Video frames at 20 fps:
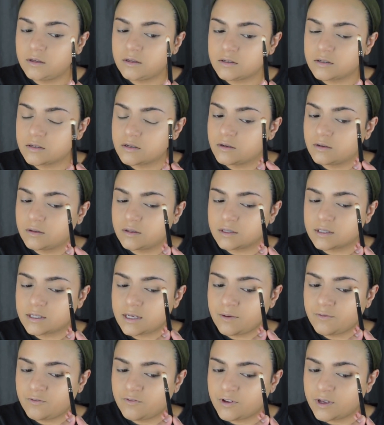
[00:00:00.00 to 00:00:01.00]
So the
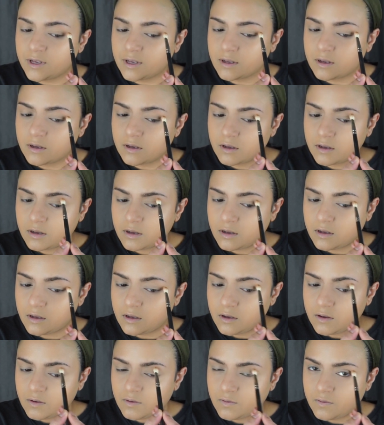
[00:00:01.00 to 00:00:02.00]
same thing,
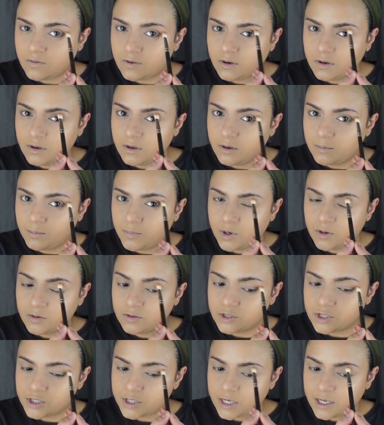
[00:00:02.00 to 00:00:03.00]
follow your
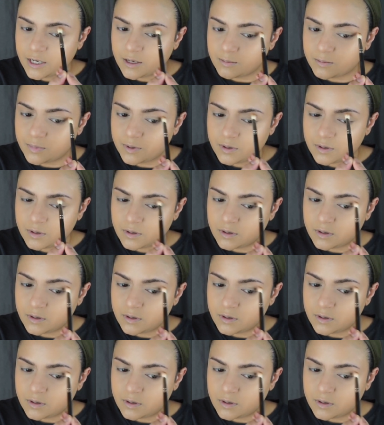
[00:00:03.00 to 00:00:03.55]
bone shape.